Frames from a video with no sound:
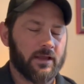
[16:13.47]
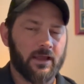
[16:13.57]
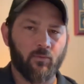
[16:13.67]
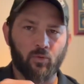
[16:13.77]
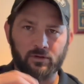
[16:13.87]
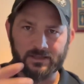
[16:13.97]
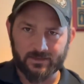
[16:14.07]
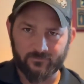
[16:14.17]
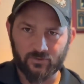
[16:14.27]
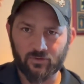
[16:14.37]
it will
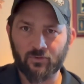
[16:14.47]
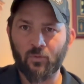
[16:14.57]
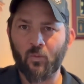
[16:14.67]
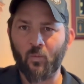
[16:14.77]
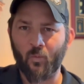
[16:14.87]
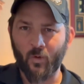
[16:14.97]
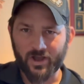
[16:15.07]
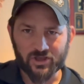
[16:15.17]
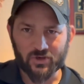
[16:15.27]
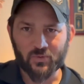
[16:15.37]
give you
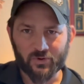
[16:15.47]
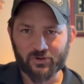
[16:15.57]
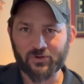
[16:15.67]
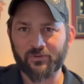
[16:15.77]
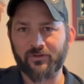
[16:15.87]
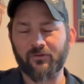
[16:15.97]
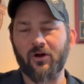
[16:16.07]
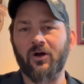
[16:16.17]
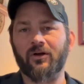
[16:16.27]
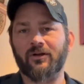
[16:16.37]
what you were doing
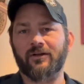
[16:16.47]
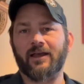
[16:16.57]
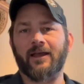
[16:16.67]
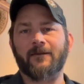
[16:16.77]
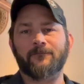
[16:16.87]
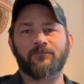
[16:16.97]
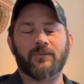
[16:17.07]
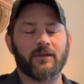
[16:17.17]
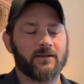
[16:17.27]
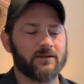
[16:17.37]
wrong. Okay.
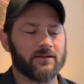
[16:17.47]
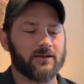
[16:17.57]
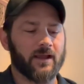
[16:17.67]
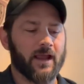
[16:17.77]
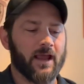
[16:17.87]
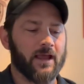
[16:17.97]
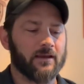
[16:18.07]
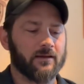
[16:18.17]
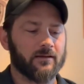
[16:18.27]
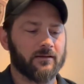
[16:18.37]

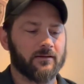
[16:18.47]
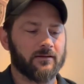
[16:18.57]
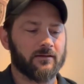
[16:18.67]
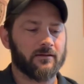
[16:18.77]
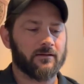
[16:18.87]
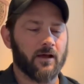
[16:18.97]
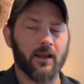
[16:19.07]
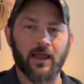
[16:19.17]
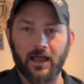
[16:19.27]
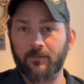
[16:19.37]
And a
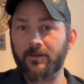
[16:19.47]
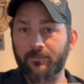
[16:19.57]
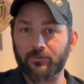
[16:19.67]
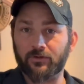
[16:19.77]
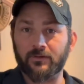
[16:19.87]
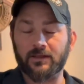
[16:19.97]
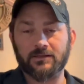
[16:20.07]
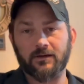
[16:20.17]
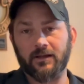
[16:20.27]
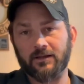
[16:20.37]
lot of people do
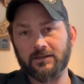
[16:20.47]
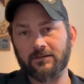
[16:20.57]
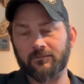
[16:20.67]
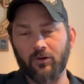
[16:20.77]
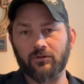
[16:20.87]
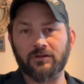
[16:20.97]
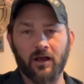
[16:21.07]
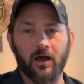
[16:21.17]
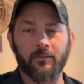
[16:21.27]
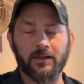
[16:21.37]
this, right? This is the most
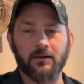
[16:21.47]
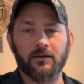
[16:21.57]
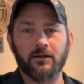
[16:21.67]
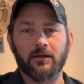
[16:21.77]
common,